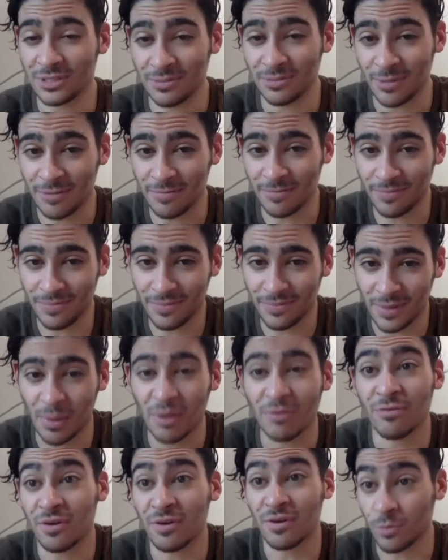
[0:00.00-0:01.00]
to me.
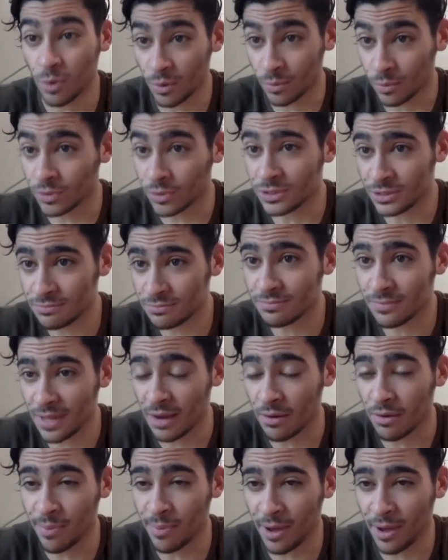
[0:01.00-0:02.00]
My favorite one was
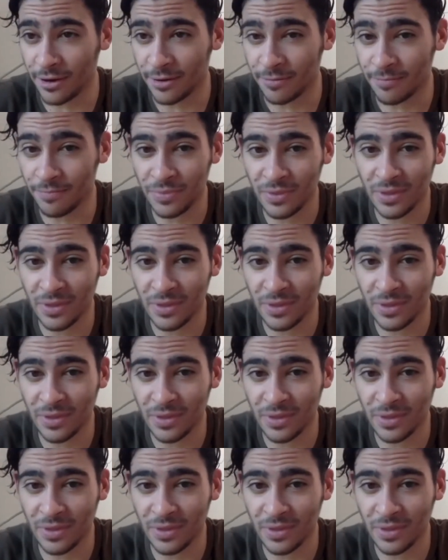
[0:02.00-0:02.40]
Harry Potter.